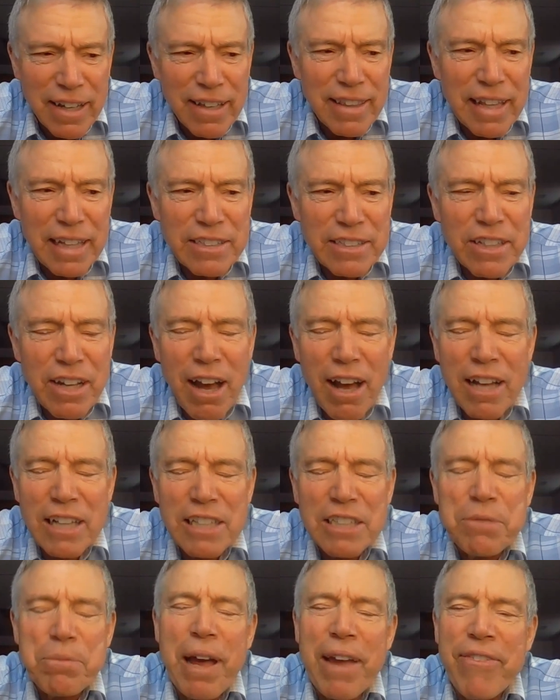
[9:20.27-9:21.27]
that's
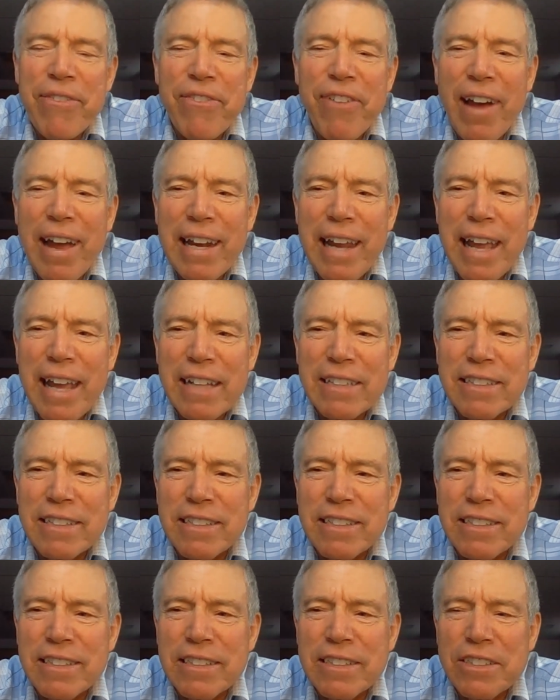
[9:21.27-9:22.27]
caused by
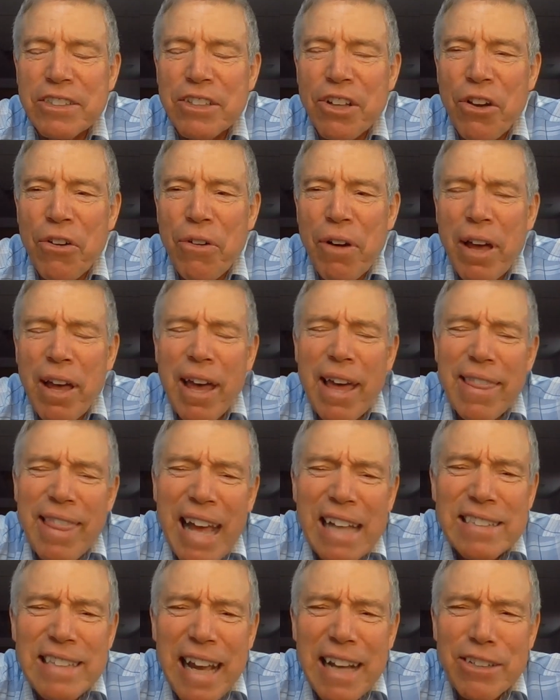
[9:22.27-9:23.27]
finances. And so
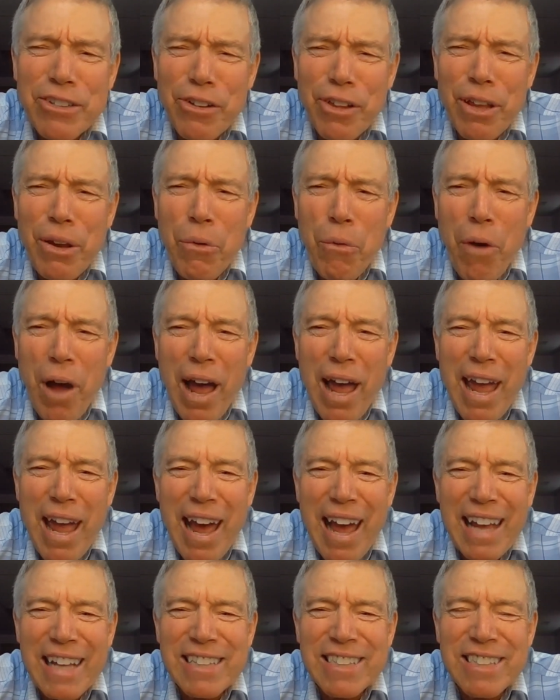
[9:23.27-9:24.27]
that's actually why
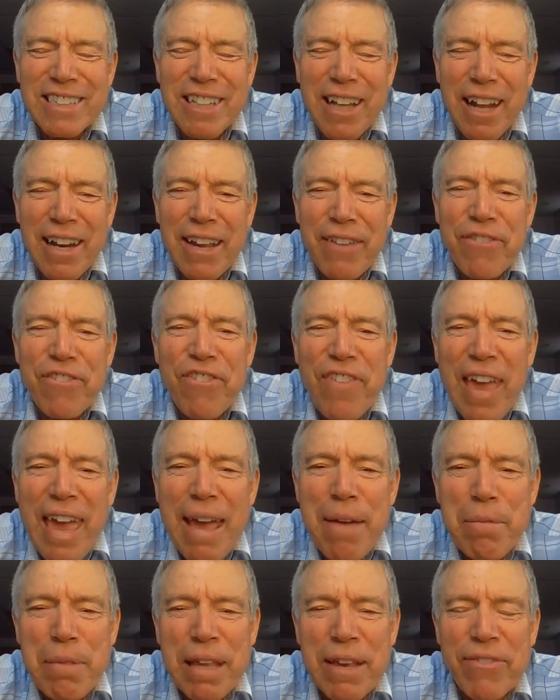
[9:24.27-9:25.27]
I study
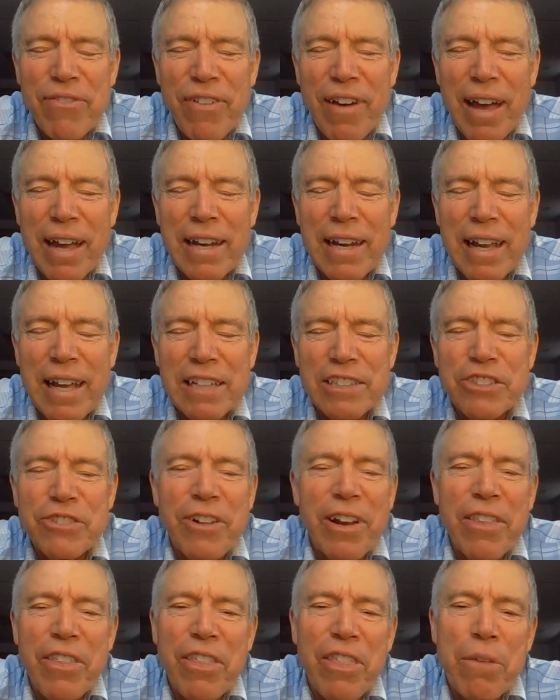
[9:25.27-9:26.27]
family
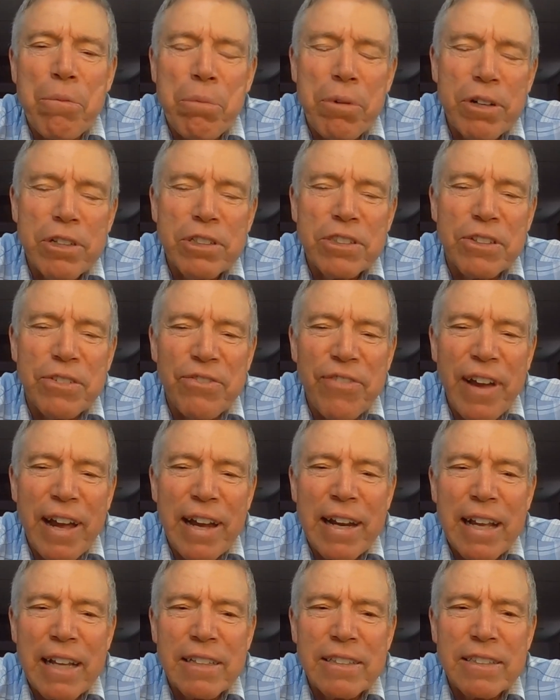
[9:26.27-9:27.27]
finance rather than personal
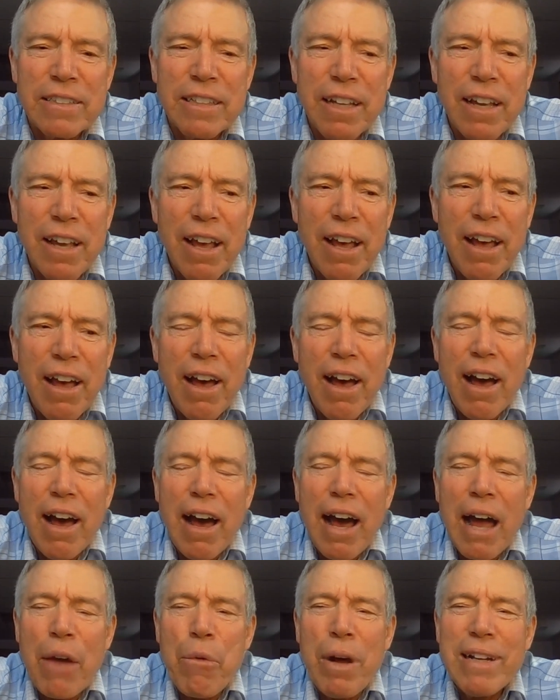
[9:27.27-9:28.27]
finance.
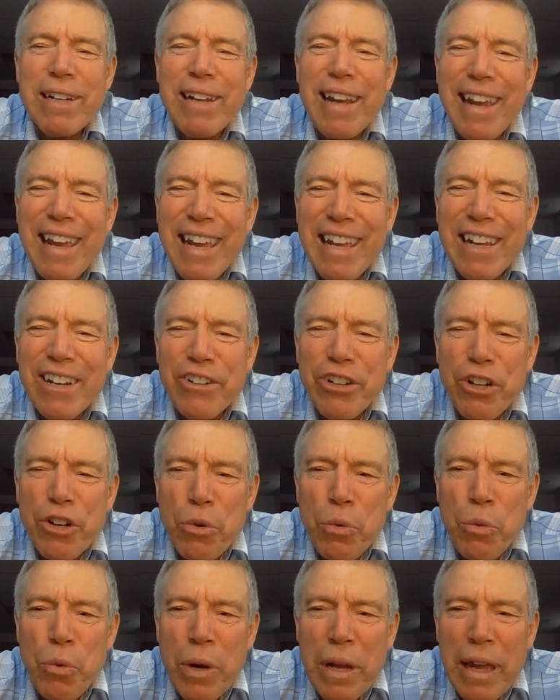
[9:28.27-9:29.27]
I want to
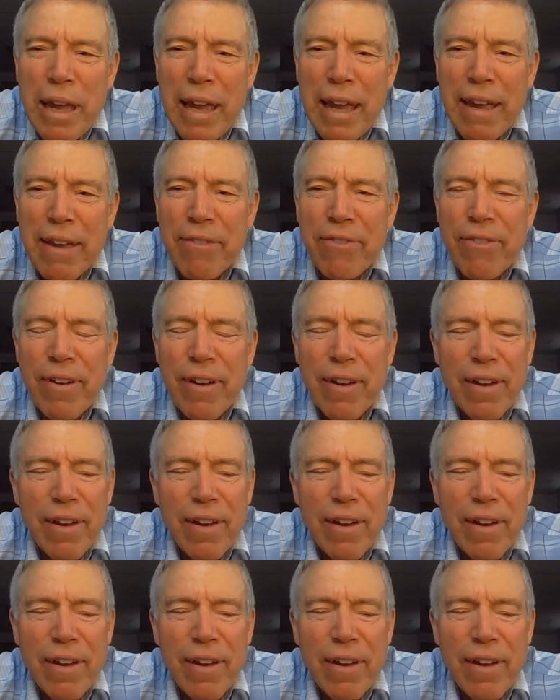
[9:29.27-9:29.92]
interweave